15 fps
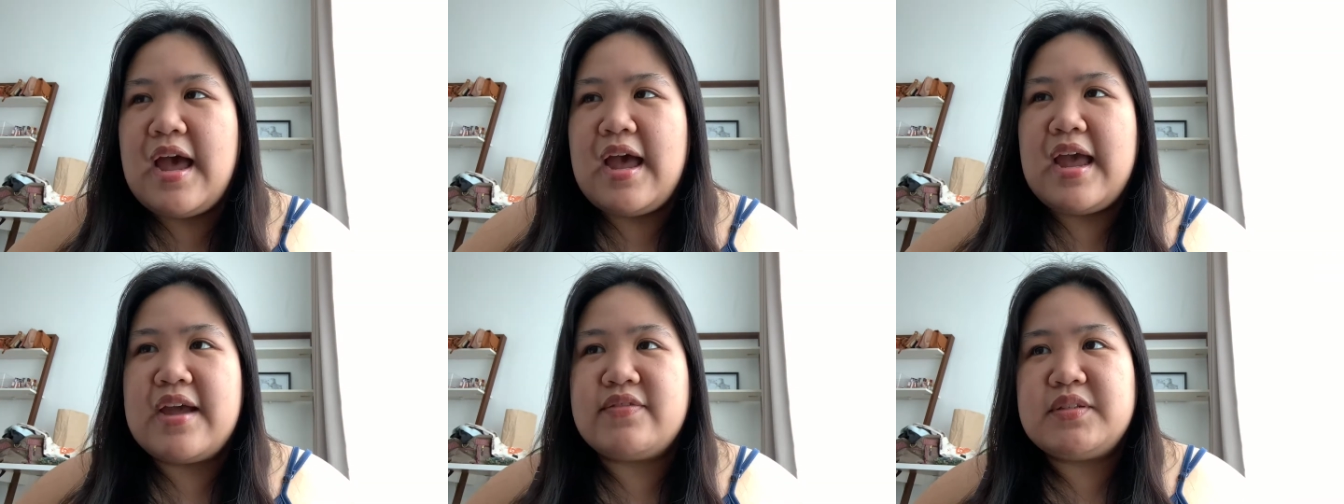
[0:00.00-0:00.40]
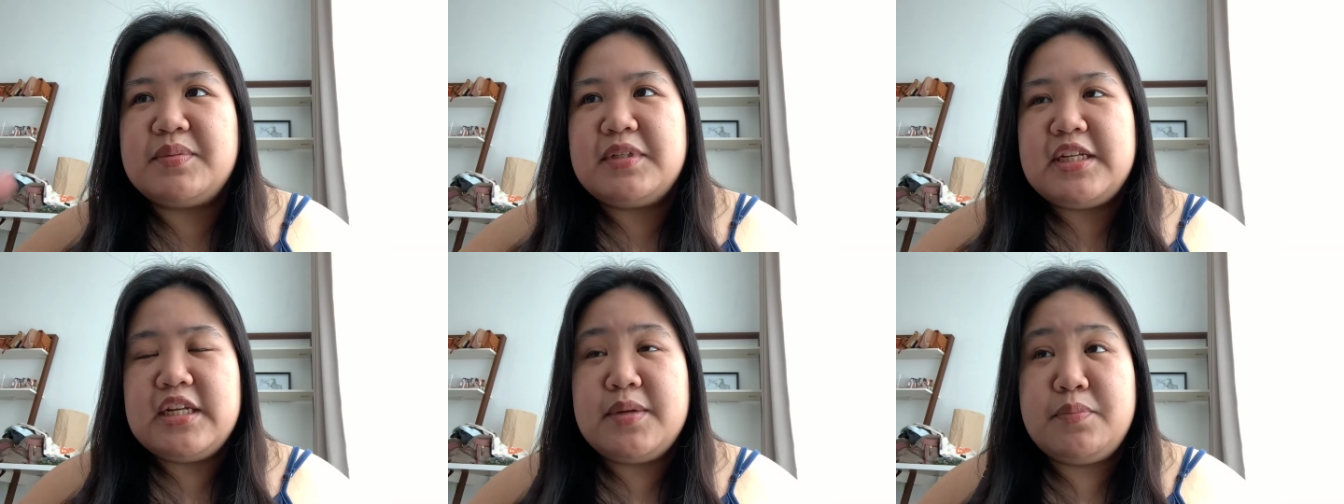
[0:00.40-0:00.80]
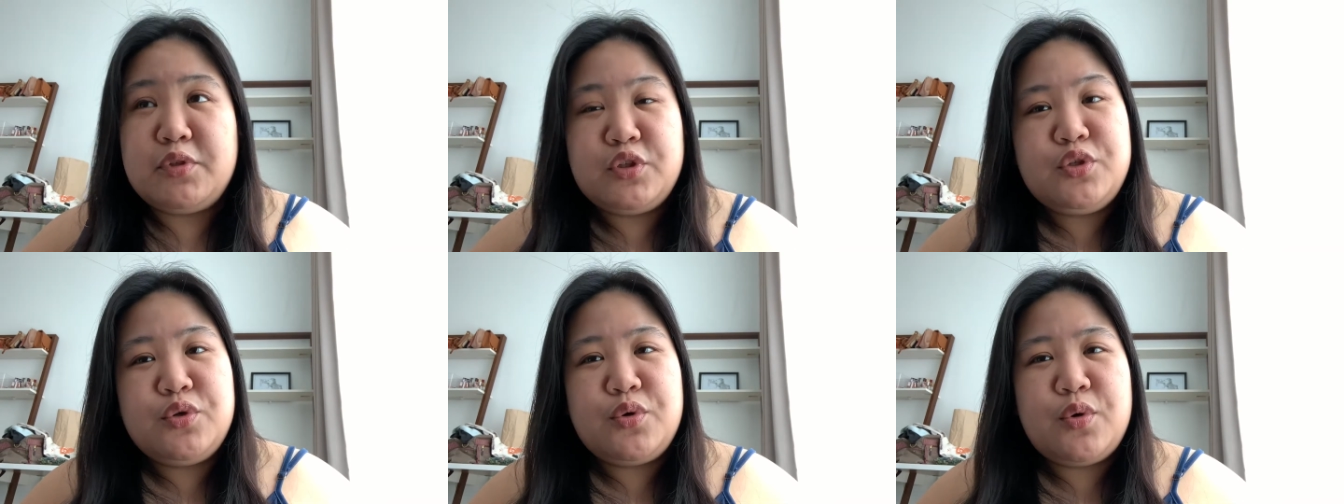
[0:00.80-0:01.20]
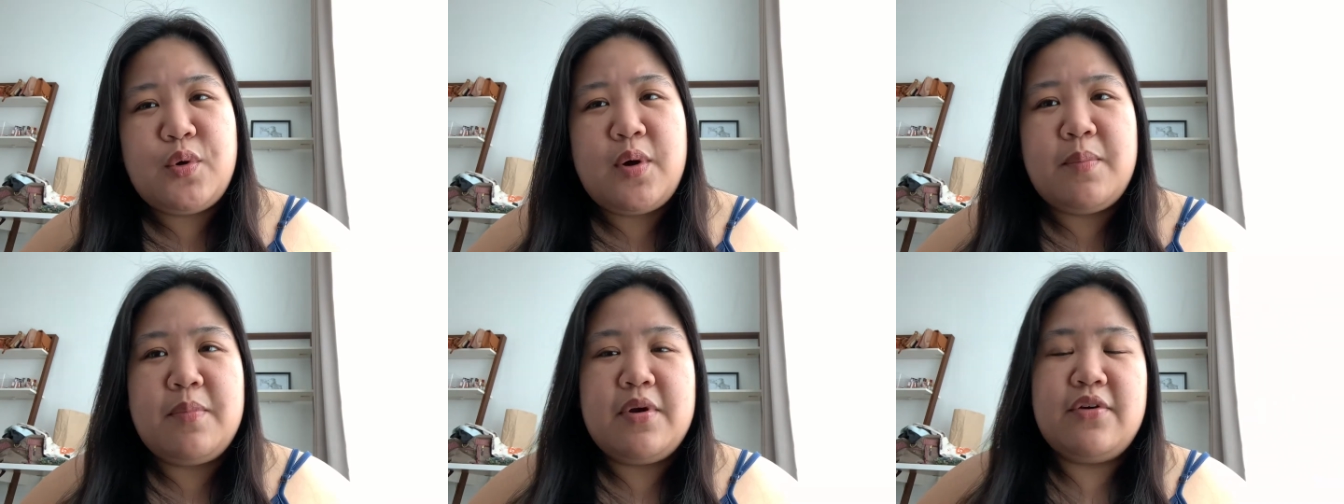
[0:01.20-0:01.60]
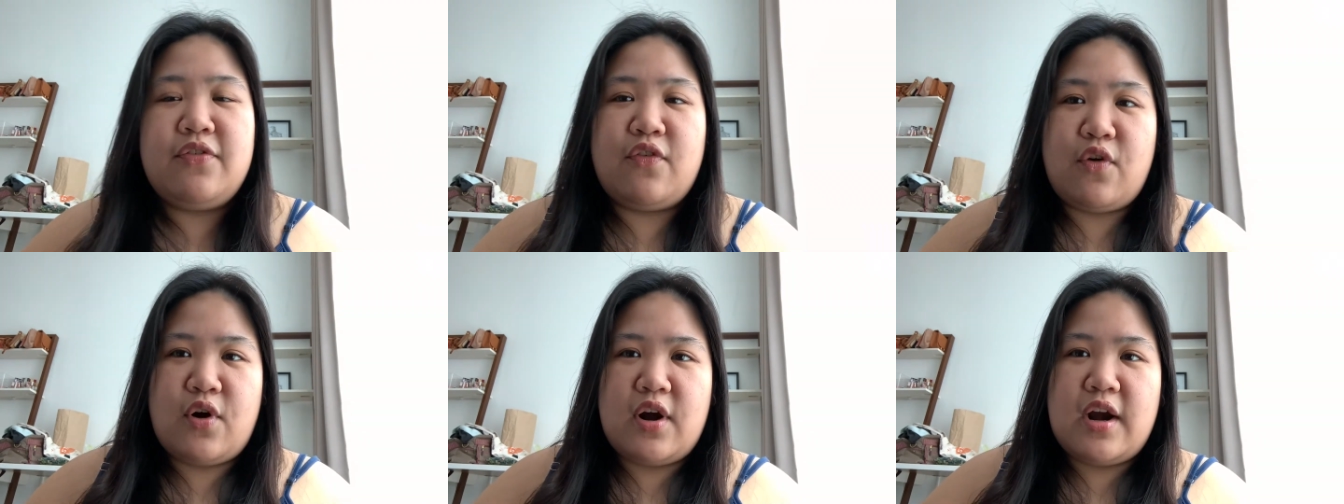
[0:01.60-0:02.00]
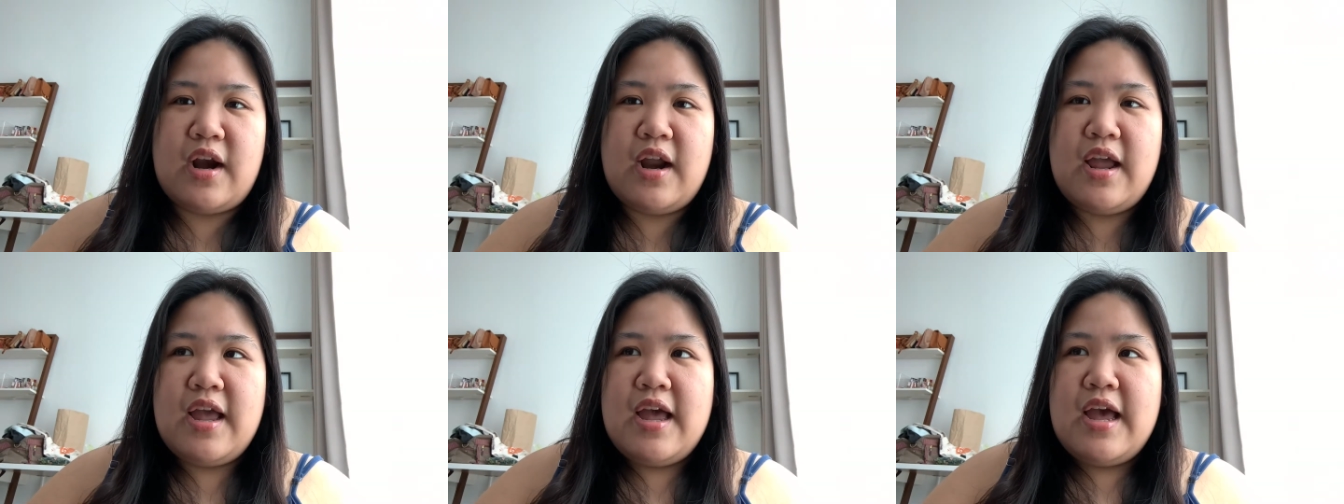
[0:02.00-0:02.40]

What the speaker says: I have some cleanup to do before